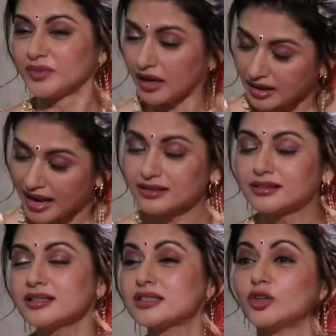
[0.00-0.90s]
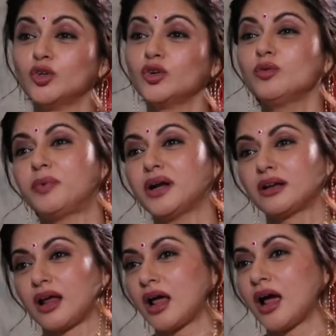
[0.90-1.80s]
You're not anchors, mentioning. No, we are
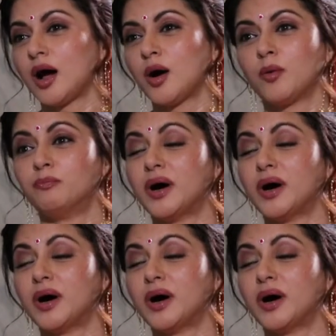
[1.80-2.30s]
also part of promotion.